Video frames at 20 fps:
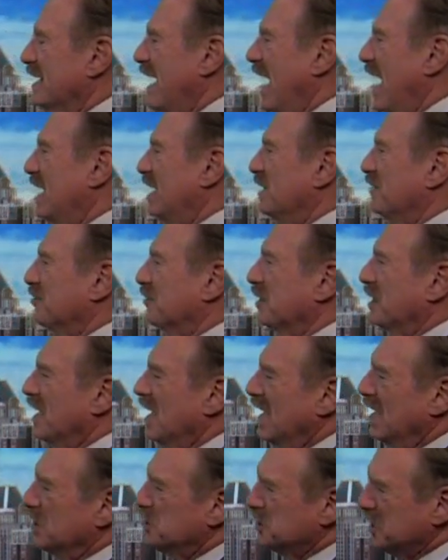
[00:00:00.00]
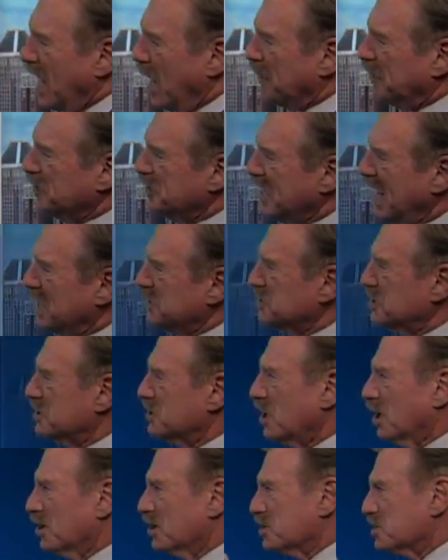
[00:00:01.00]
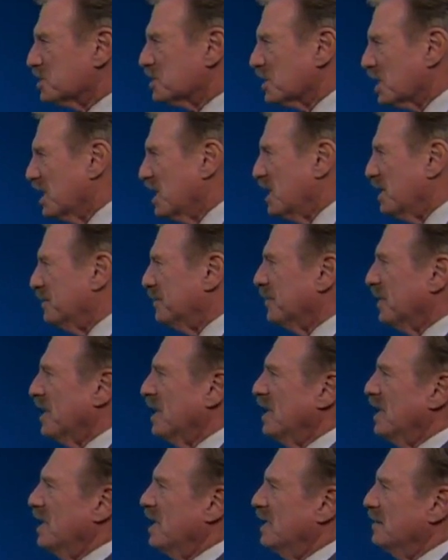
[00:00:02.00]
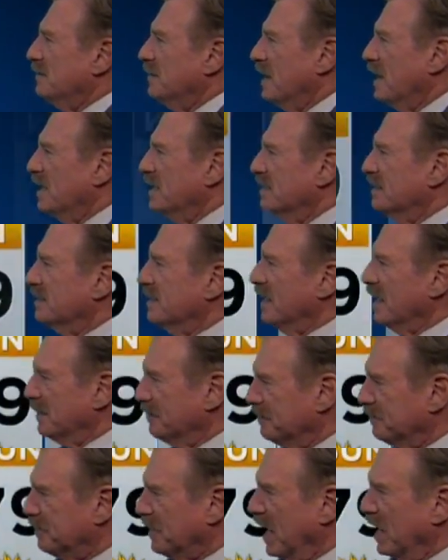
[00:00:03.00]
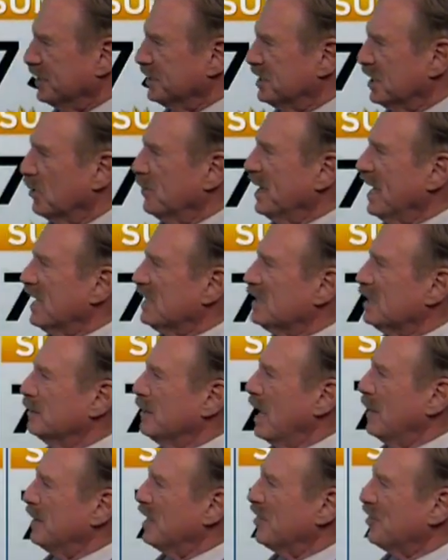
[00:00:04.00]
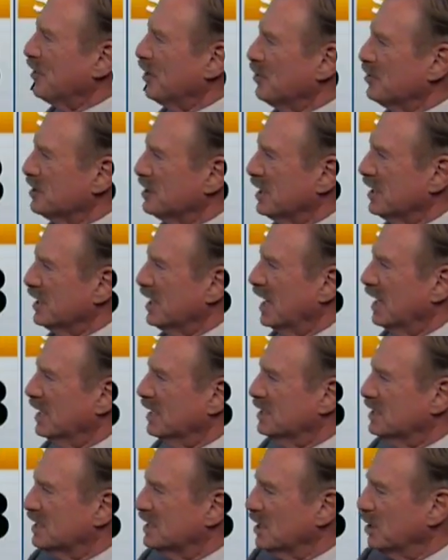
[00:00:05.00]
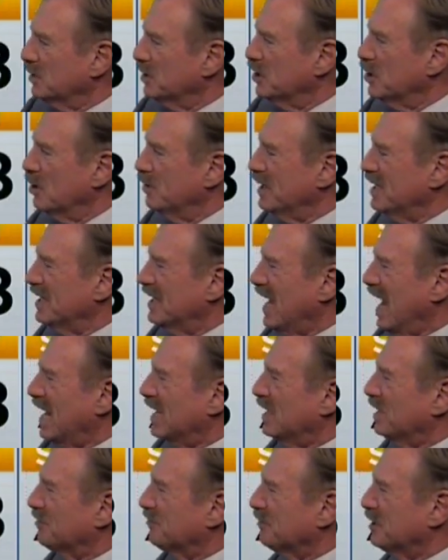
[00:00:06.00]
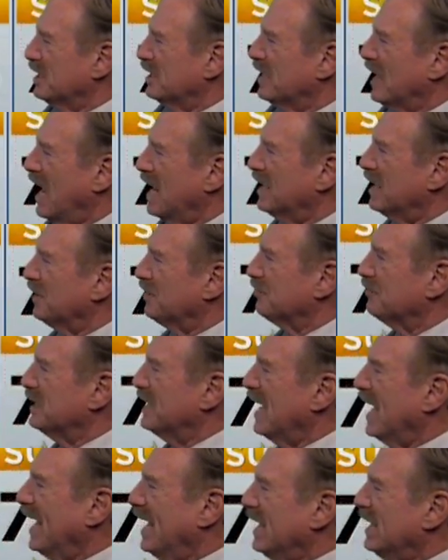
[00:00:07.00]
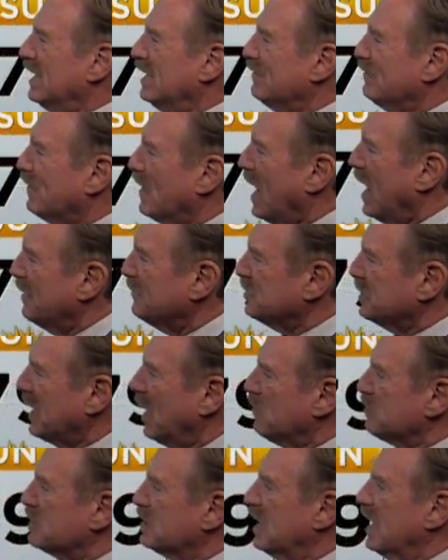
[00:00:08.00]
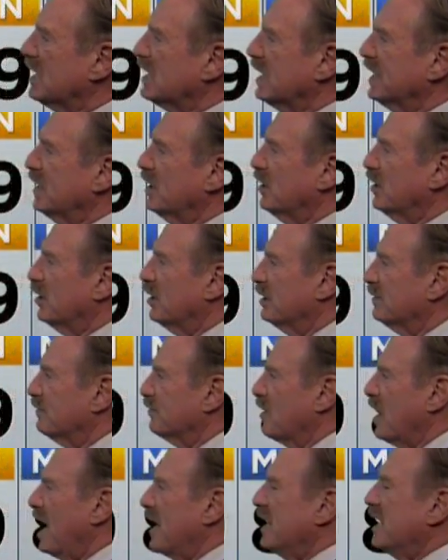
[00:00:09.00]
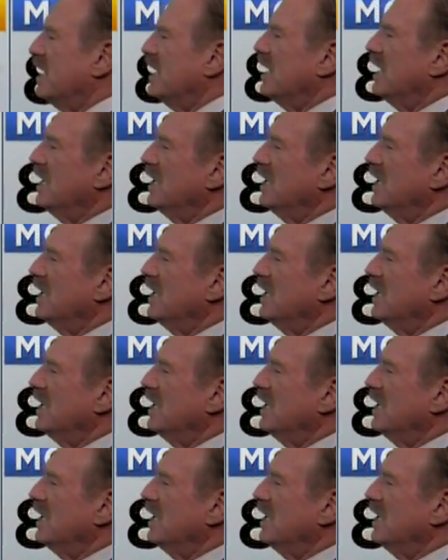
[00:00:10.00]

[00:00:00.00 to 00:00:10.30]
93. Shower chances are slim until we get to maybe Thursday night. Still humid, 93, 93, 85 showers likely on Friday.